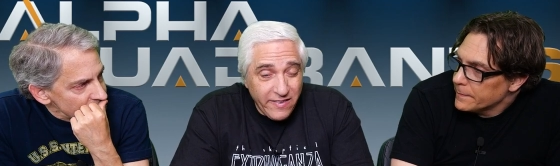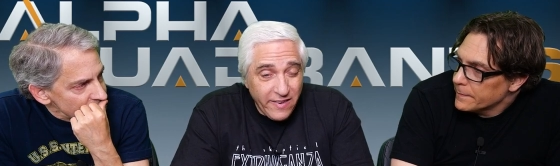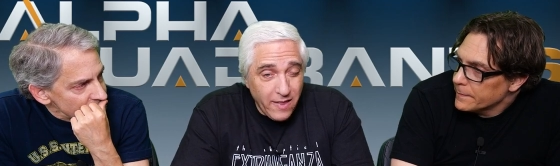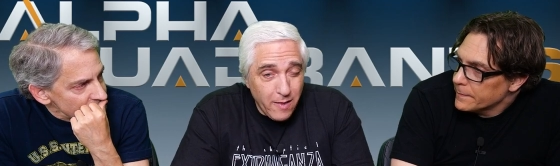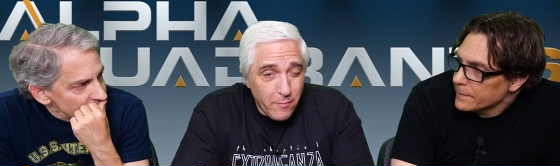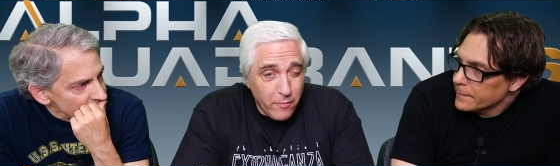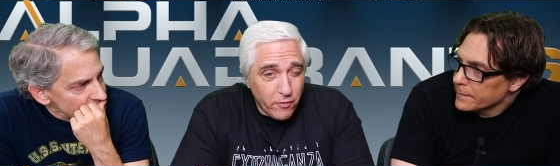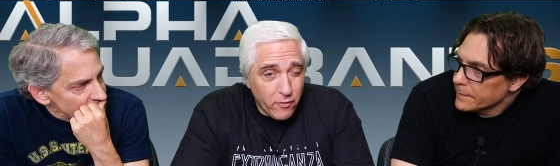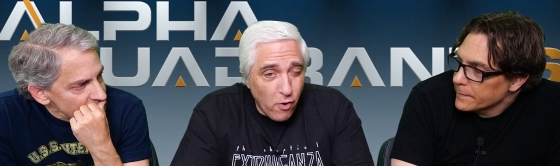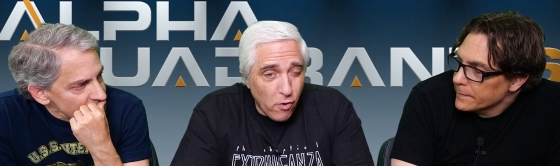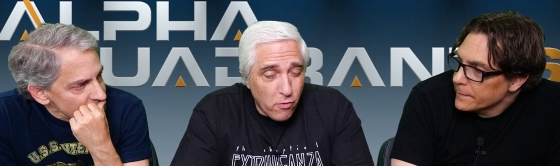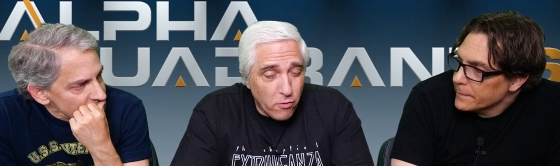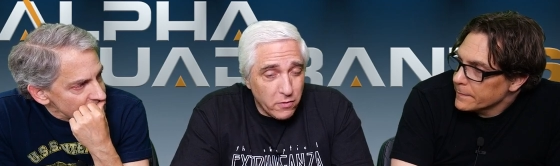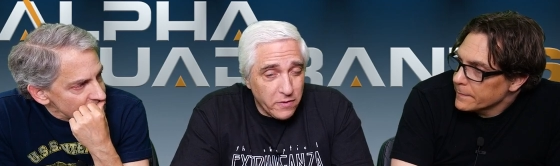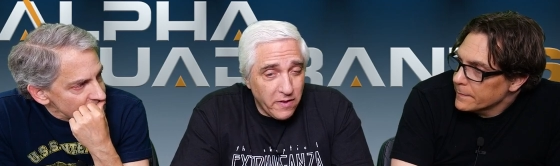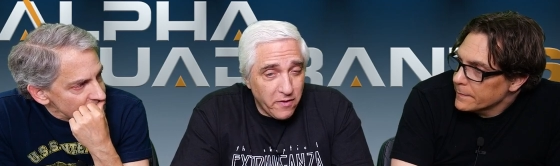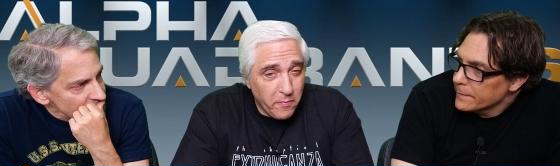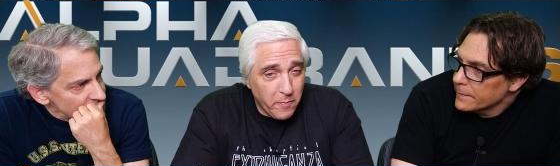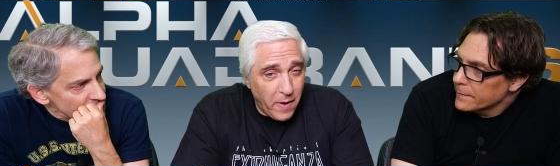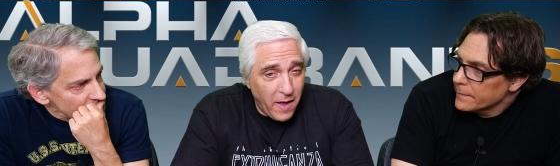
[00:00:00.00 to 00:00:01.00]
Speaker 1: them as cold
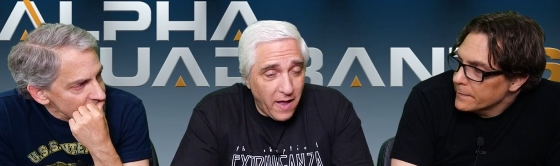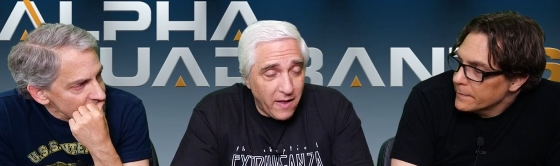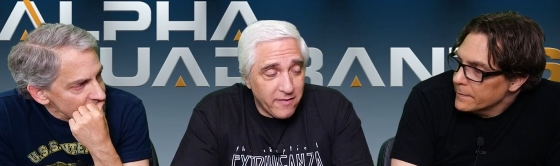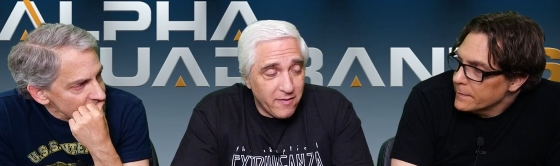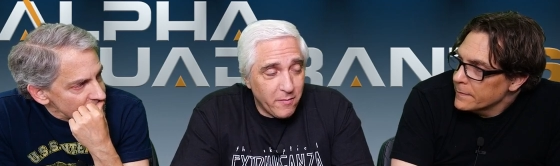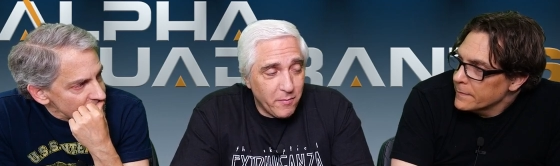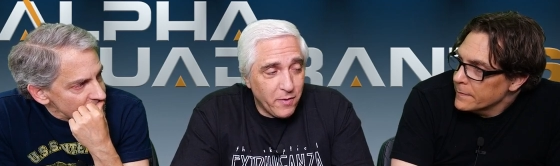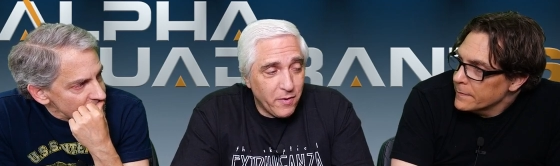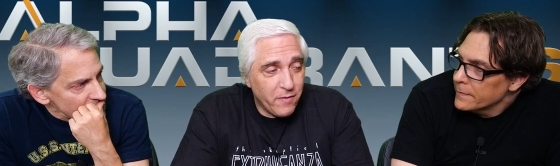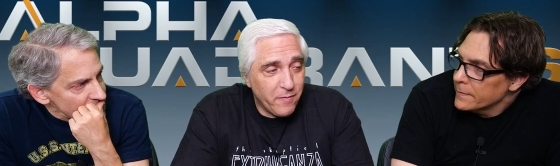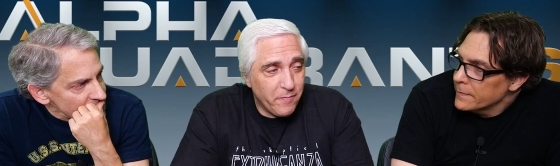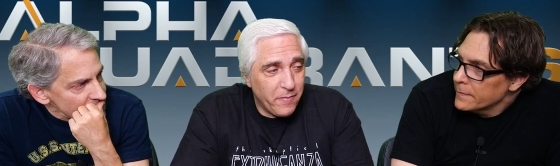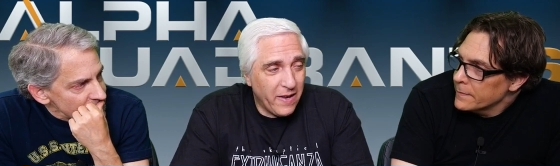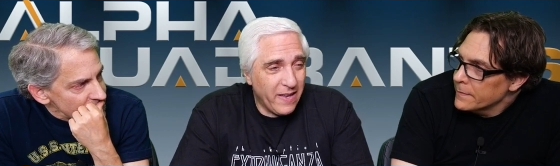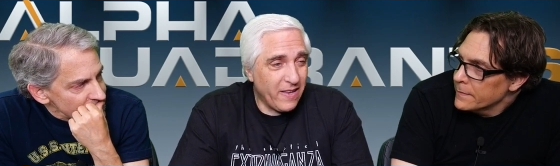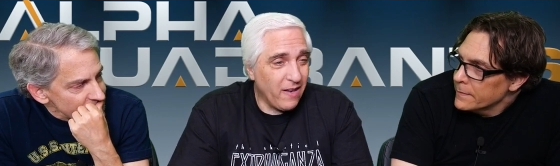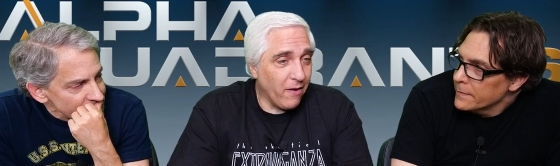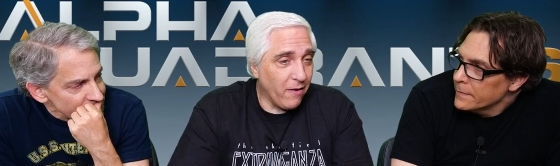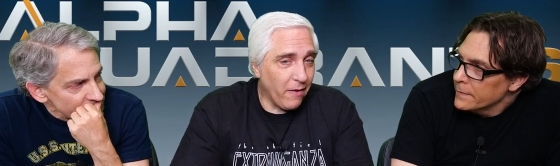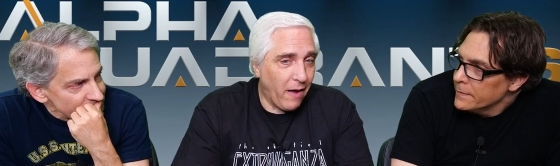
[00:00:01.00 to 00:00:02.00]
as possible, but
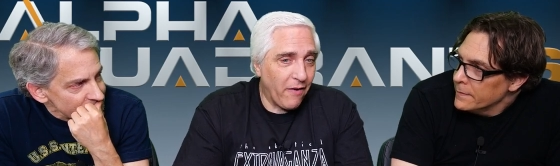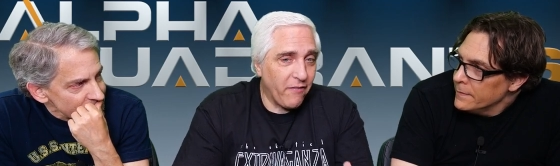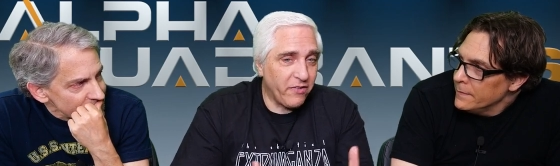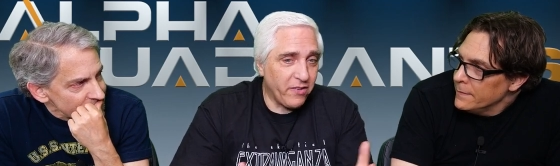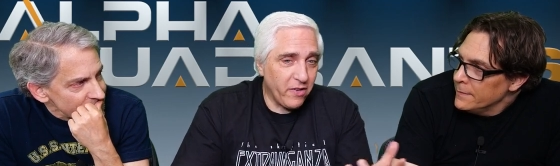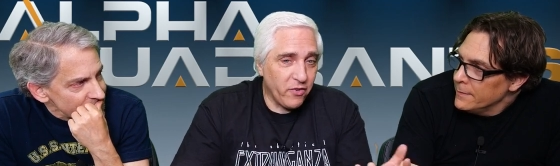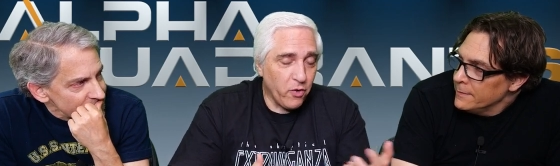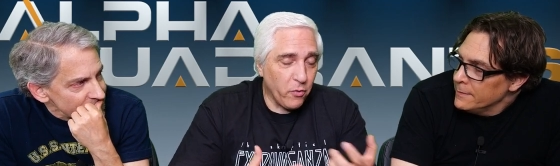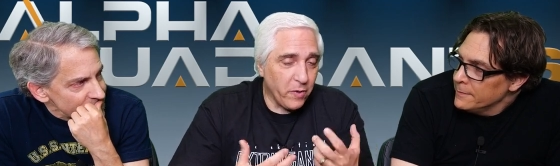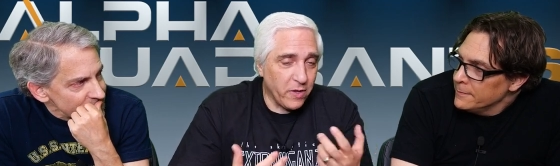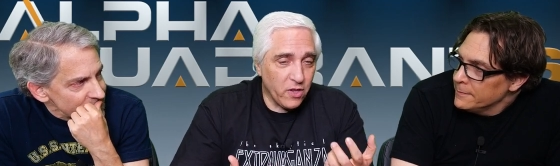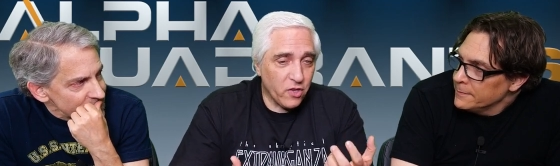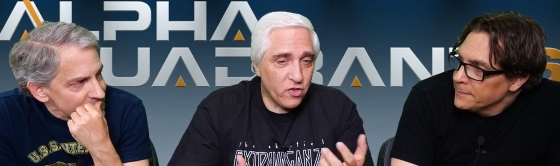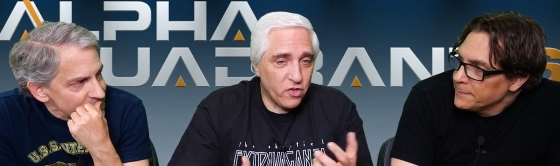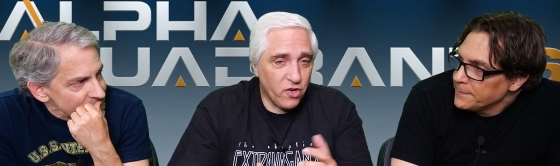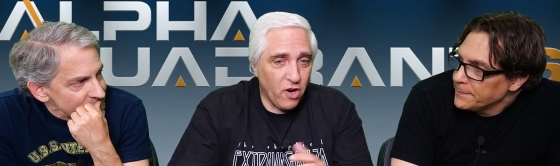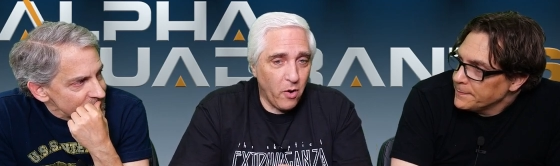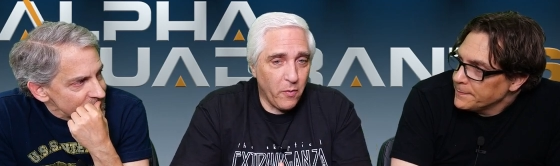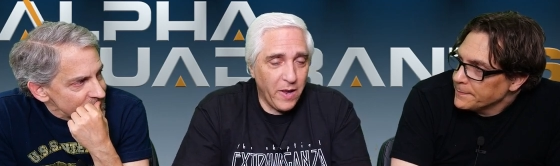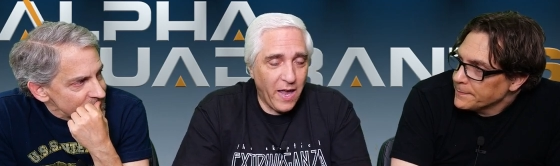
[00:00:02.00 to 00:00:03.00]
you know, obviously doing this
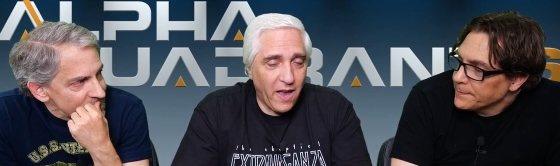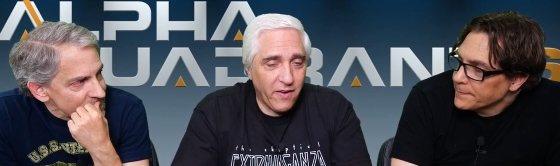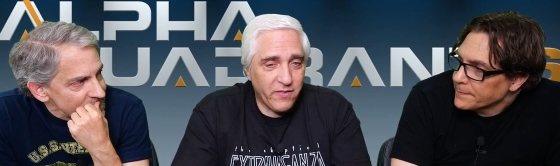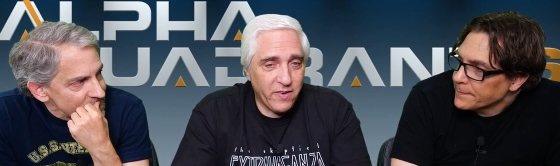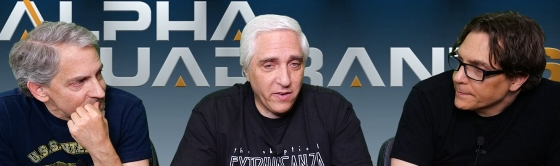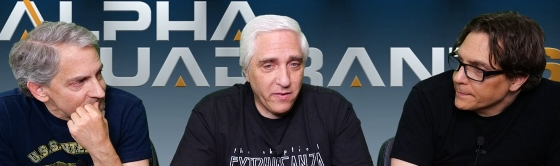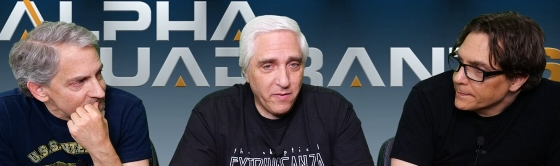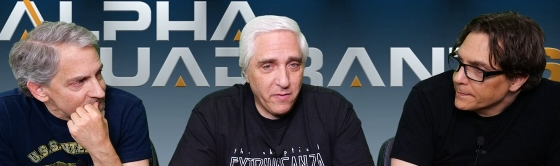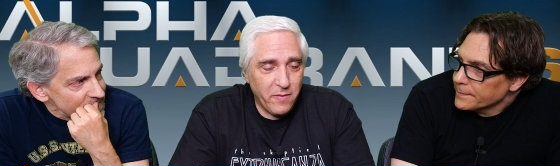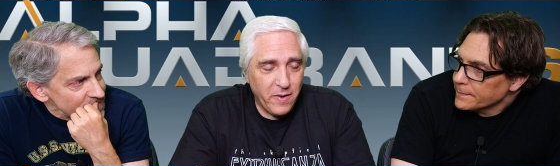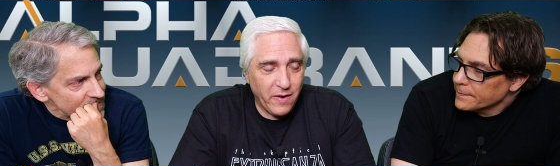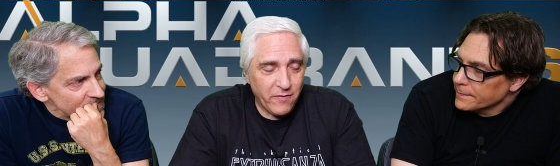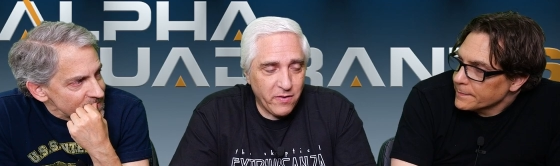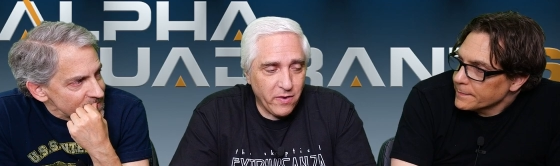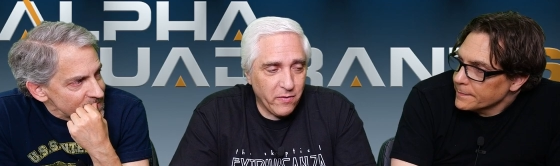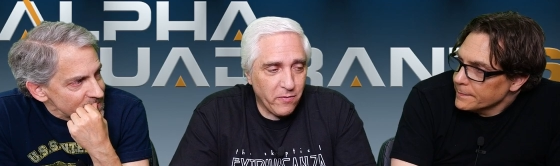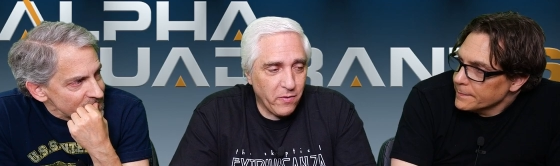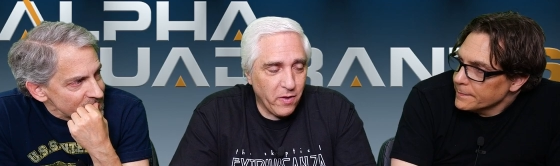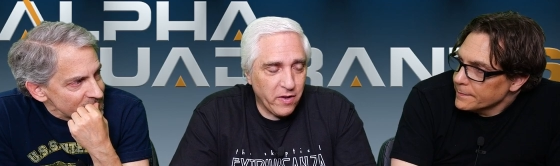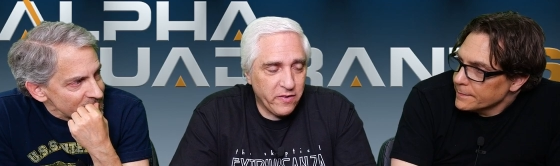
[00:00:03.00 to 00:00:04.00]
show, we have to you have
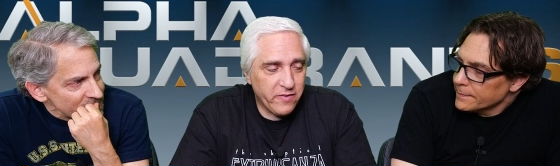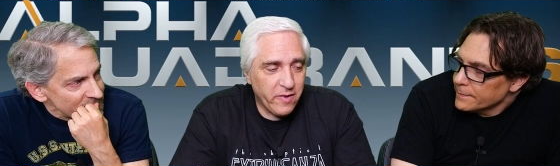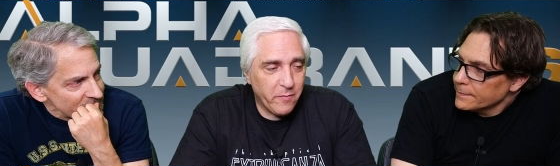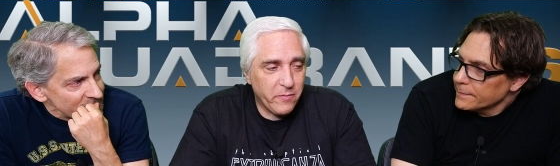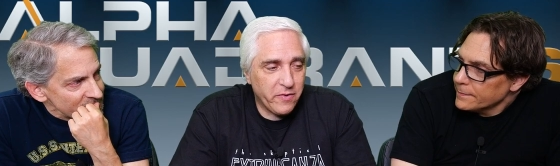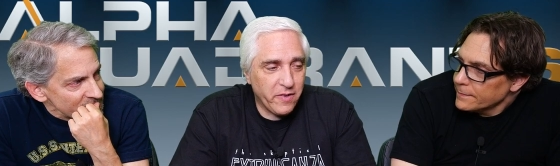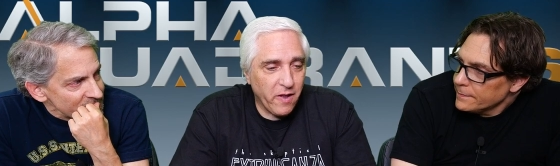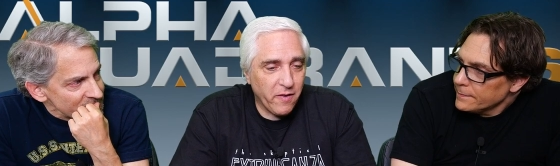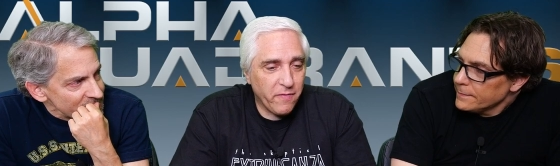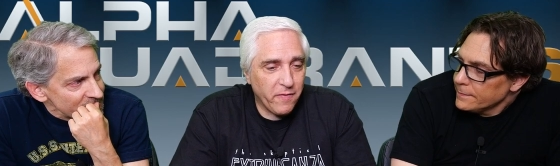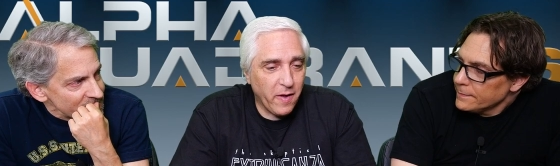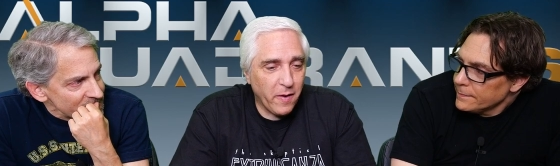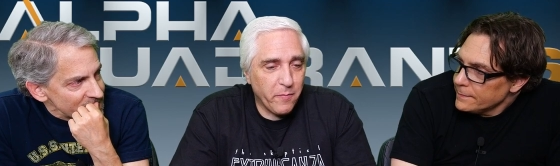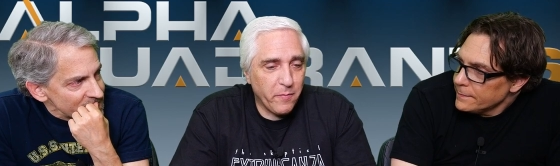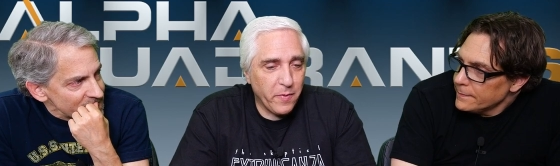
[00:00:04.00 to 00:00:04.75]
to look some stuff up.